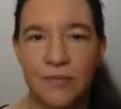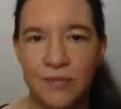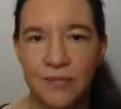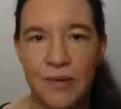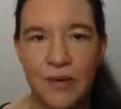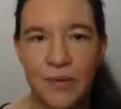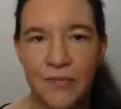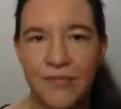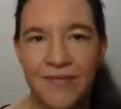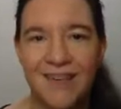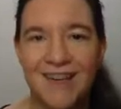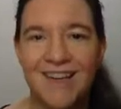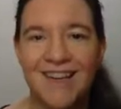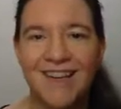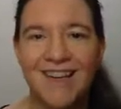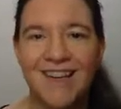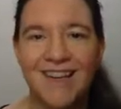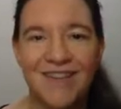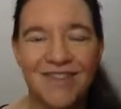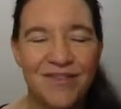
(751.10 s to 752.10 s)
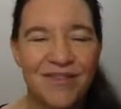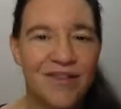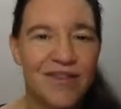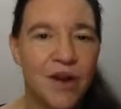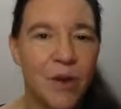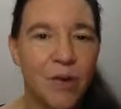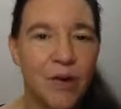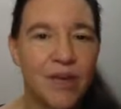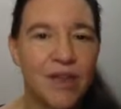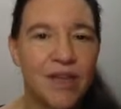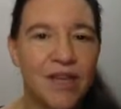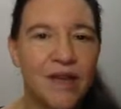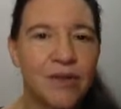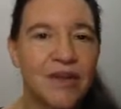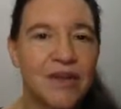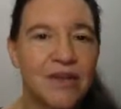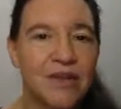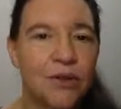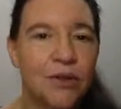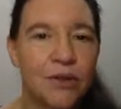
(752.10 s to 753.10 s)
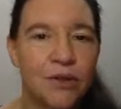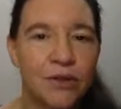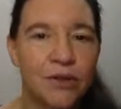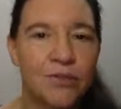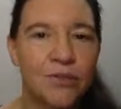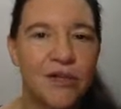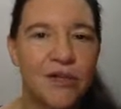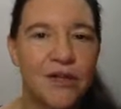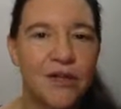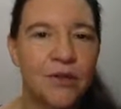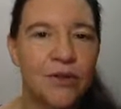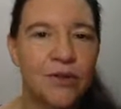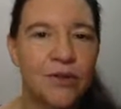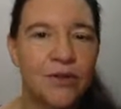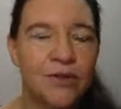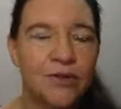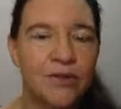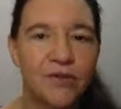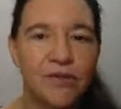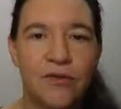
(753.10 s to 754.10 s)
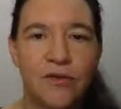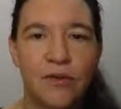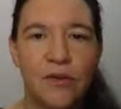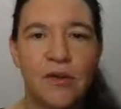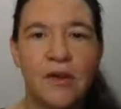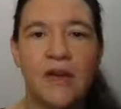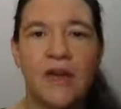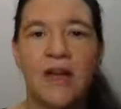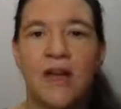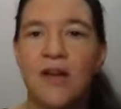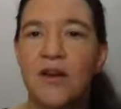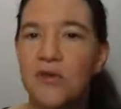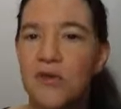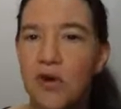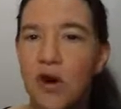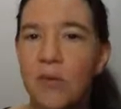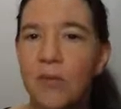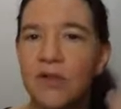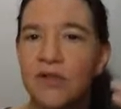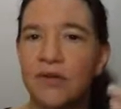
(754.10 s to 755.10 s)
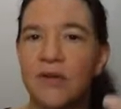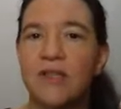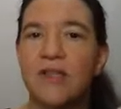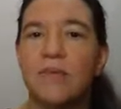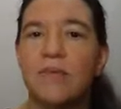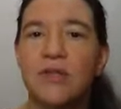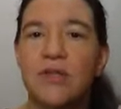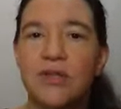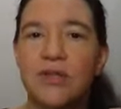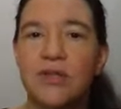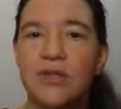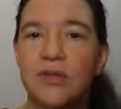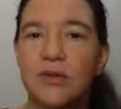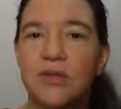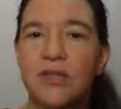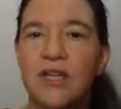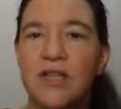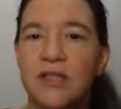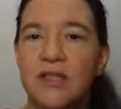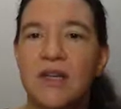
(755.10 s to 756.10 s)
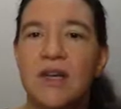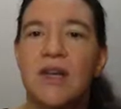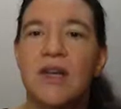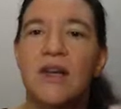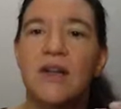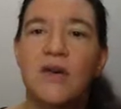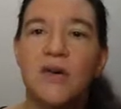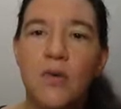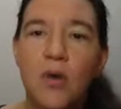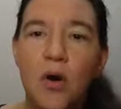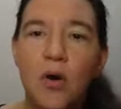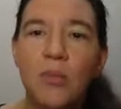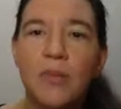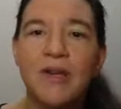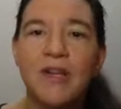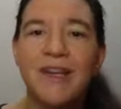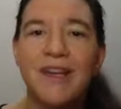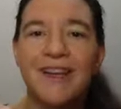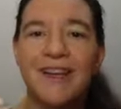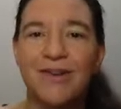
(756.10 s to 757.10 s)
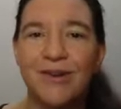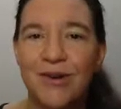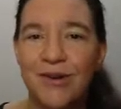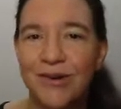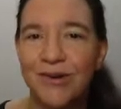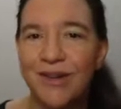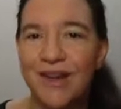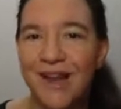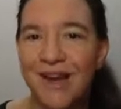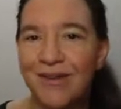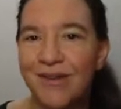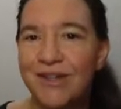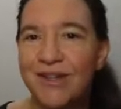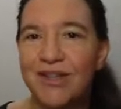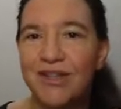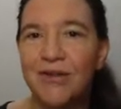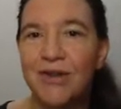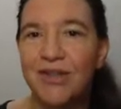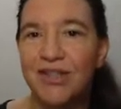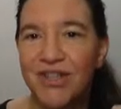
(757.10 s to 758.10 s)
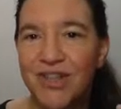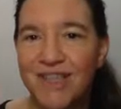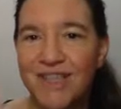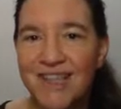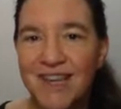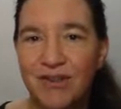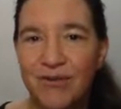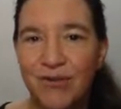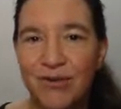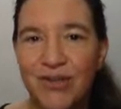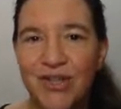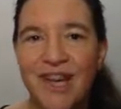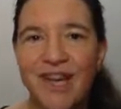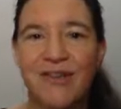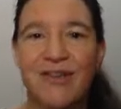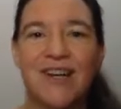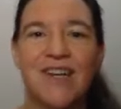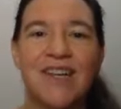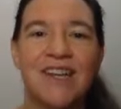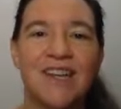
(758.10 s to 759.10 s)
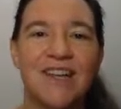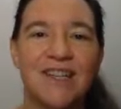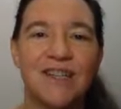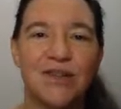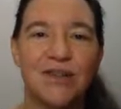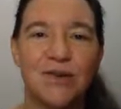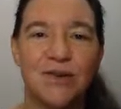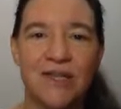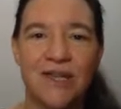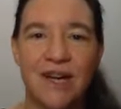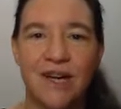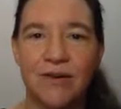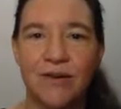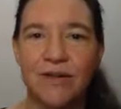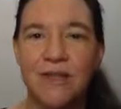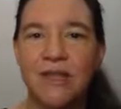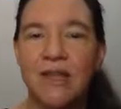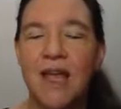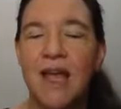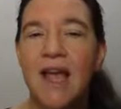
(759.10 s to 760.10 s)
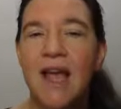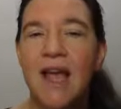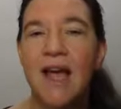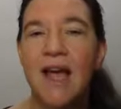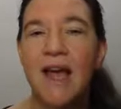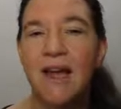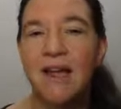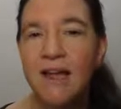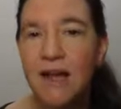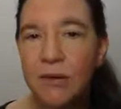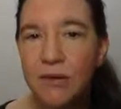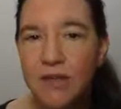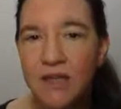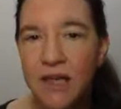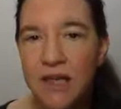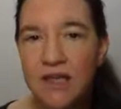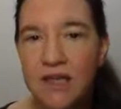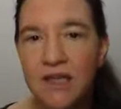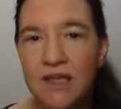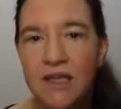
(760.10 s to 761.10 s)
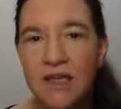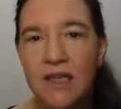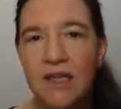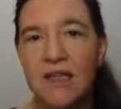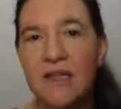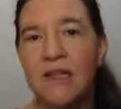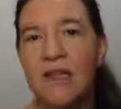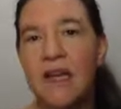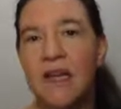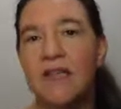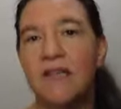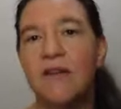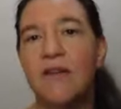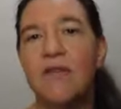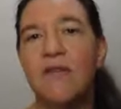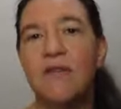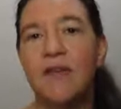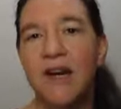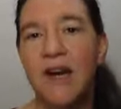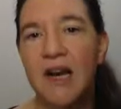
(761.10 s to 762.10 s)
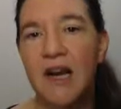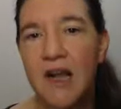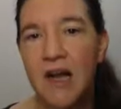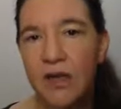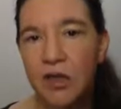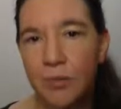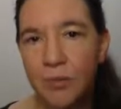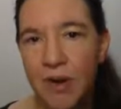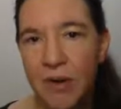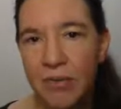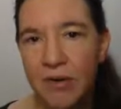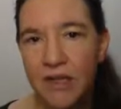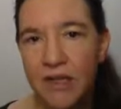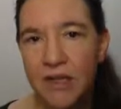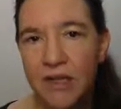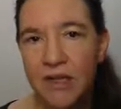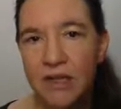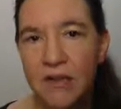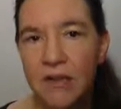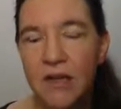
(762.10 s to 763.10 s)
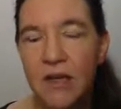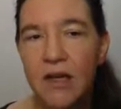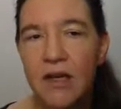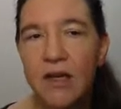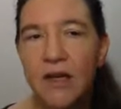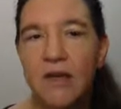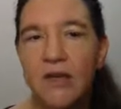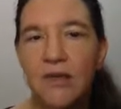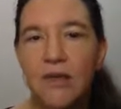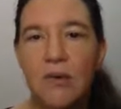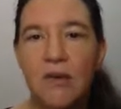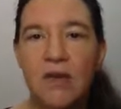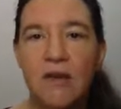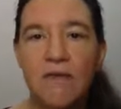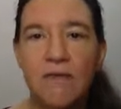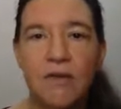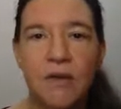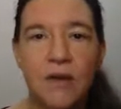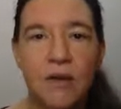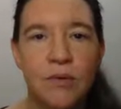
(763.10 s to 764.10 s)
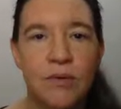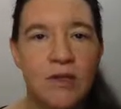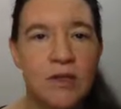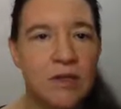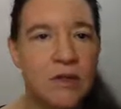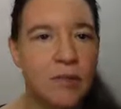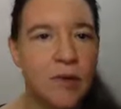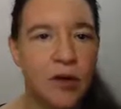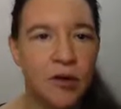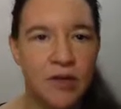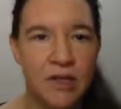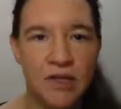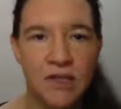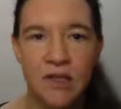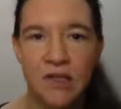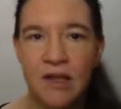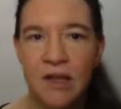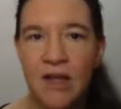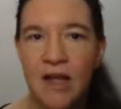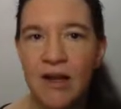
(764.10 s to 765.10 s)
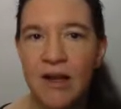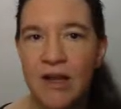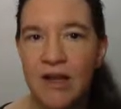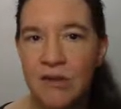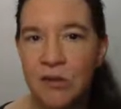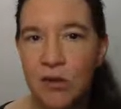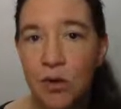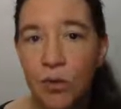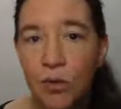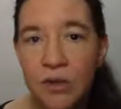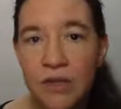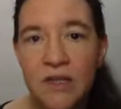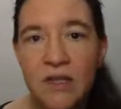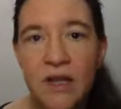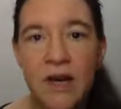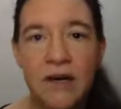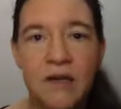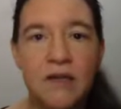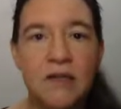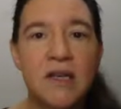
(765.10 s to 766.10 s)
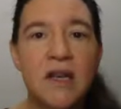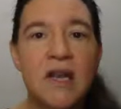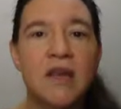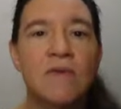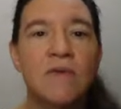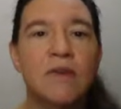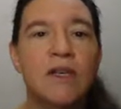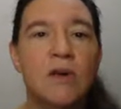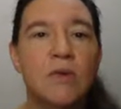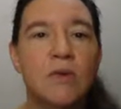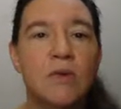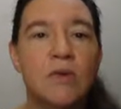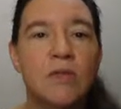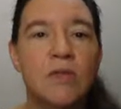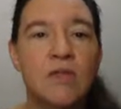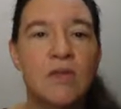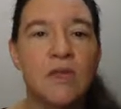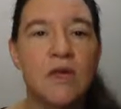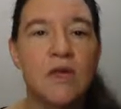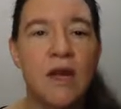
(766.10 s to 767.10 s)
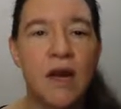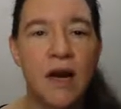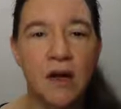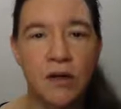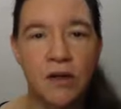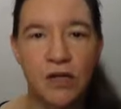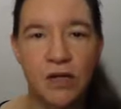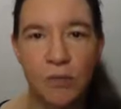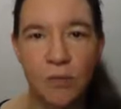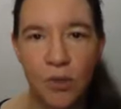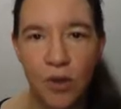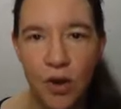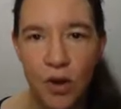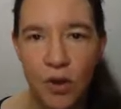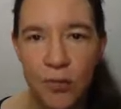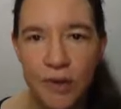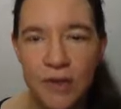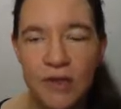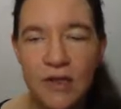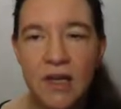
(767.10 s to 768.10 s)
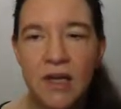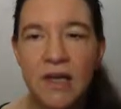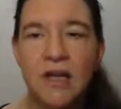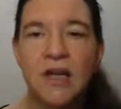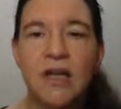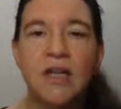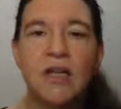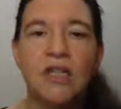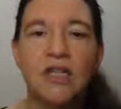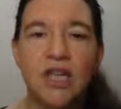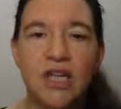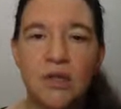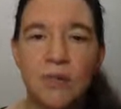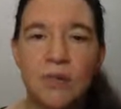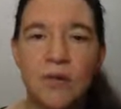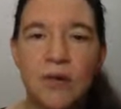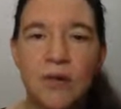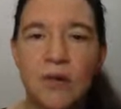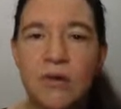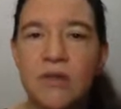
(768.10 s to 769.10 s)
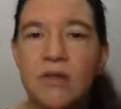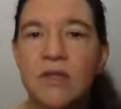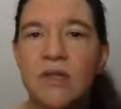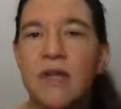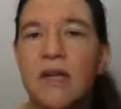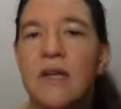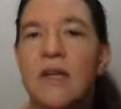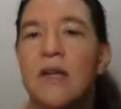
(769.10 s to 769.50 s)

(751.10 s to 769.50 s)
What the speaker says: Well, coding theory is also being used for normal transmissions, so just normally occurring errors, not just adversarially introduced errors. A downside is that it has very large public keys. So even though it's about as old as RSA, we don't see current deployment just because